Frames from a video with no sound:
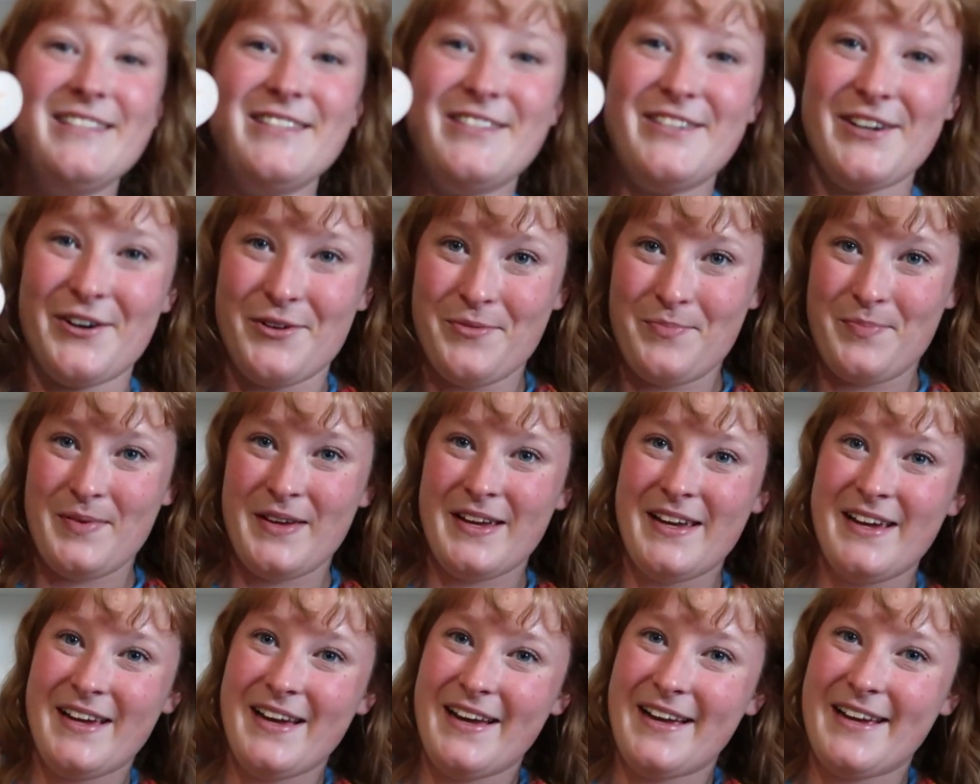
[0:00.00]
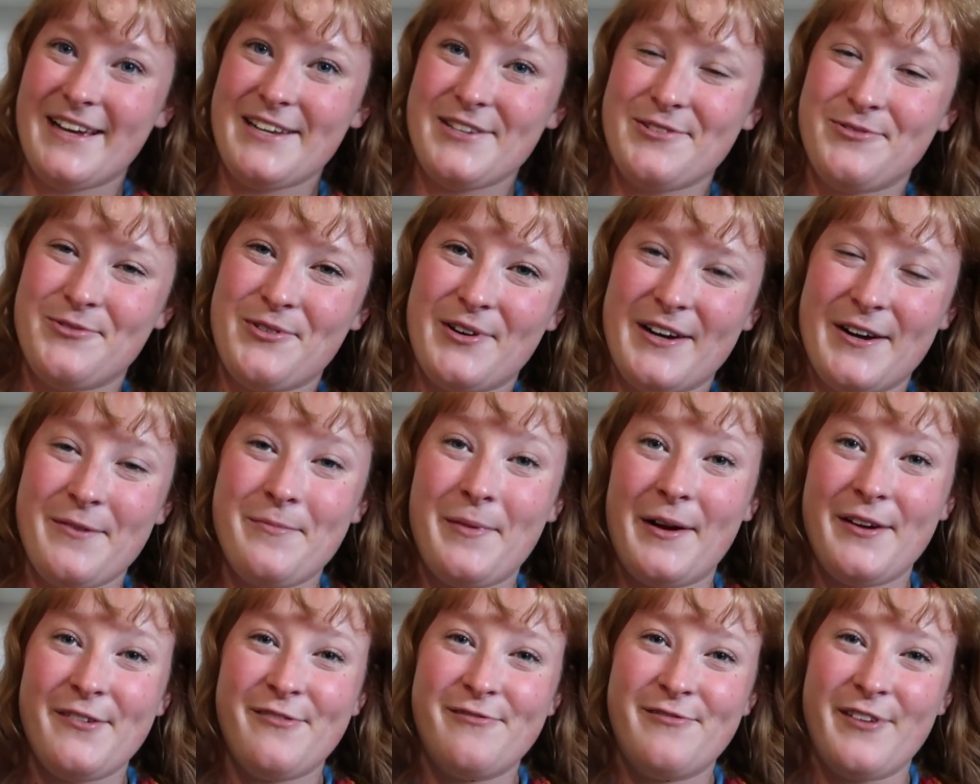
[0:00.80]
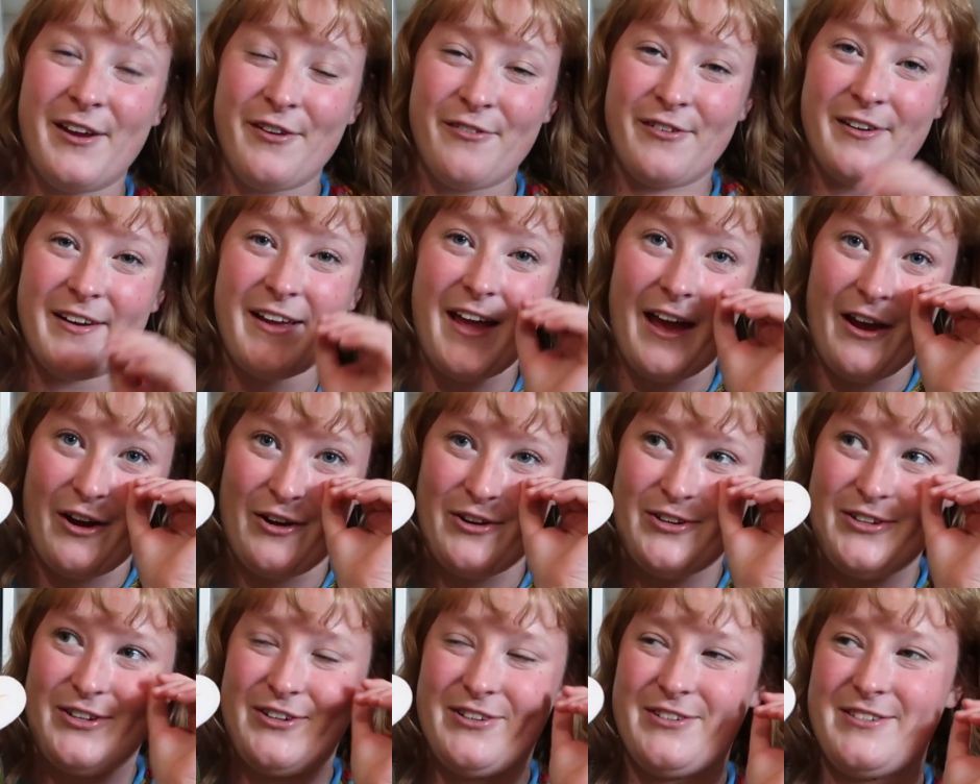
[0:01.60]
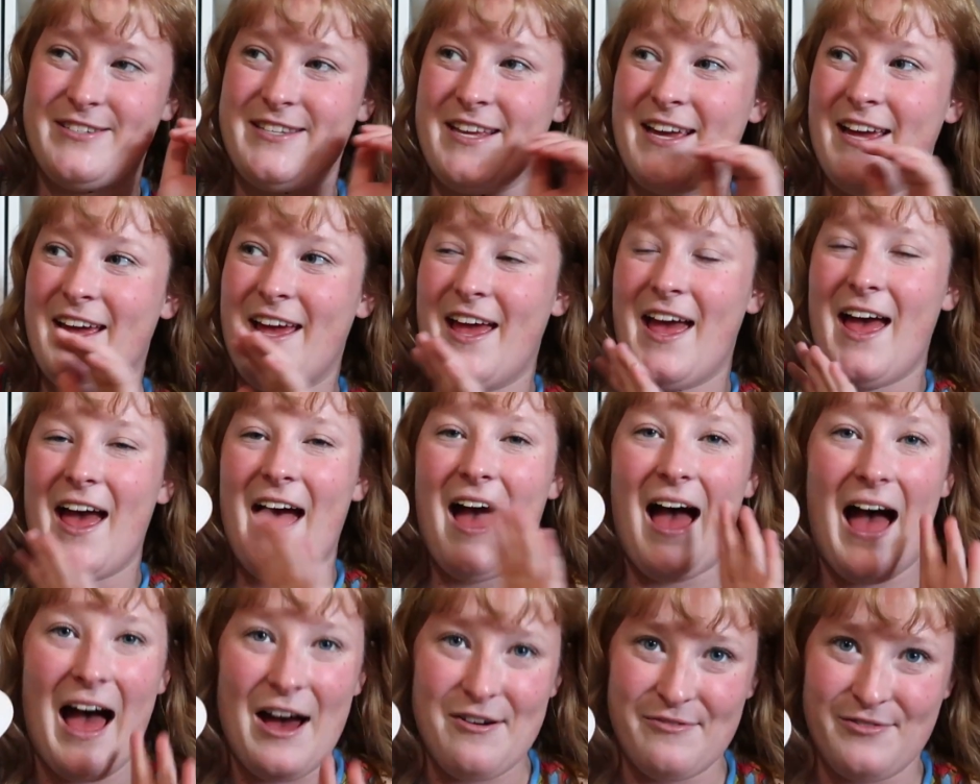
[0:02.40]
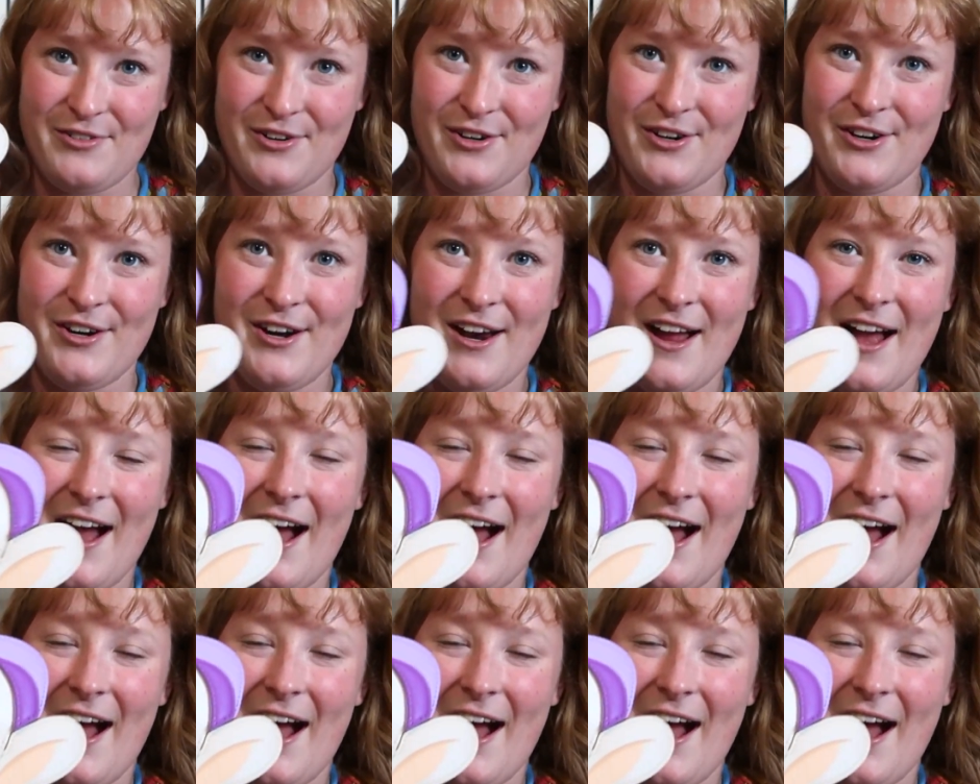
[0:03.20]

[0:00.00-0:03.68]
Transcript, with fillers: Dopey is one of my favorite characters ever.